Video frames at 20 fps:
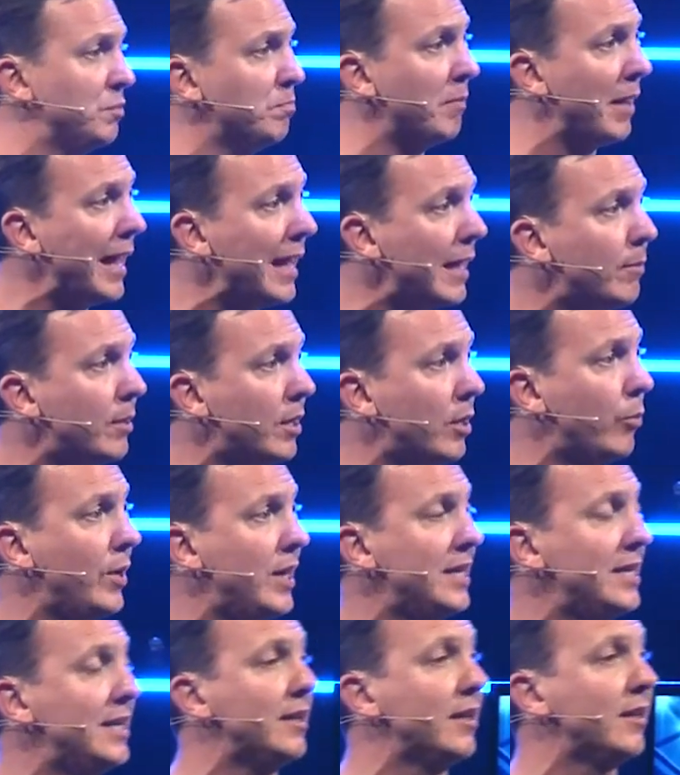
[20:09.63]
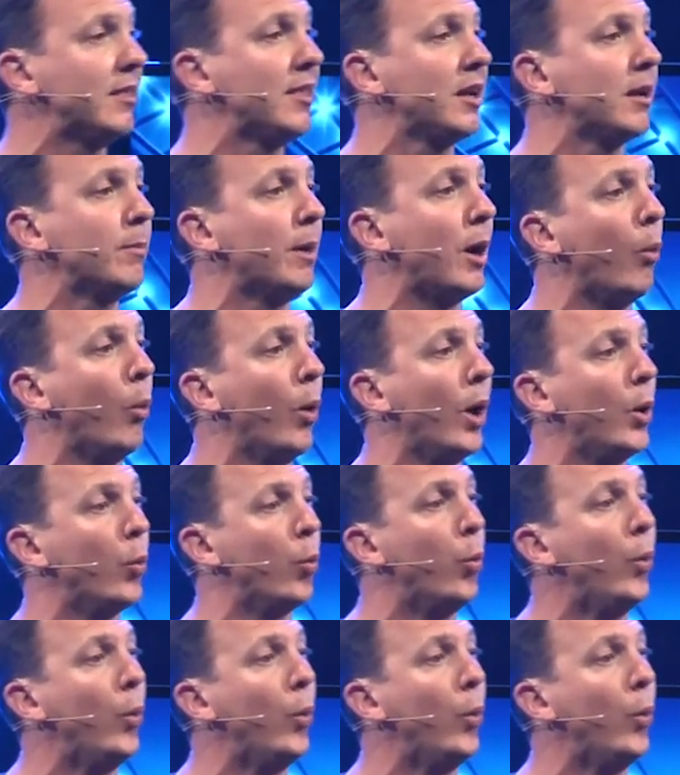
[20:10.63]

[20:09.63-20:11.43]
Maybe we need to think about what